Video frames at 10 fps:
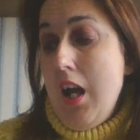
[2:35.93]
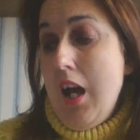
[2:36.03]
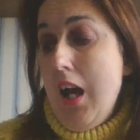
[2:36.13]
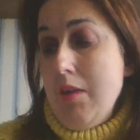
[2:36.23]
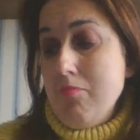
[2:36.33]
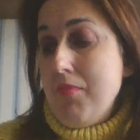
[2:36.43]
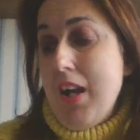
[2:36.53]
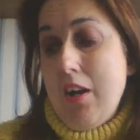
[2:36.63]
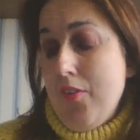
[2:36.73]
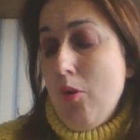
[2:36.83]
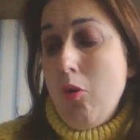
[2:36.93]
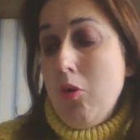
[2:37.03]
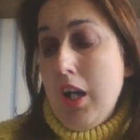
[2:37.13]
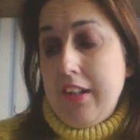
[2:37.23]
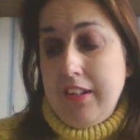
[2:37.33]
Um, that's
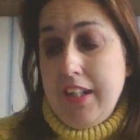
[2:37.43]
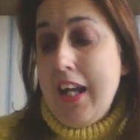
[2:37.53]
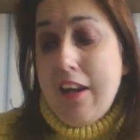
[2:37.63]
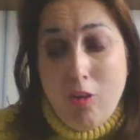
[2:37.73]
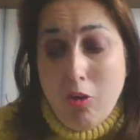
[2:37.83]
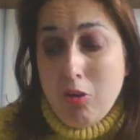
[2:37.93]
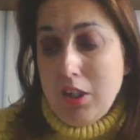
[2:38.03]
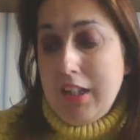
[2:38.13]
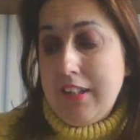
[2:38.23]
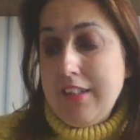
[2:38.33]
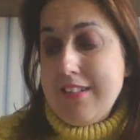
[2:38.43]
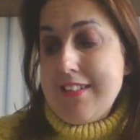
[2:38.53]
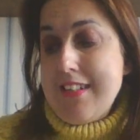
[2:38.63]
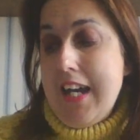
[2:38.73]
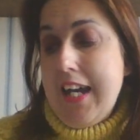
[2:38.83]
all I can uh, all I can
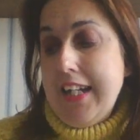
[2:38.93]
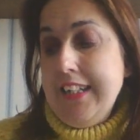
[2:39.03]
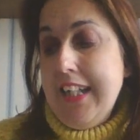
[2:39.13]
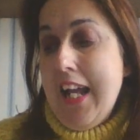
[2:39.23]
say.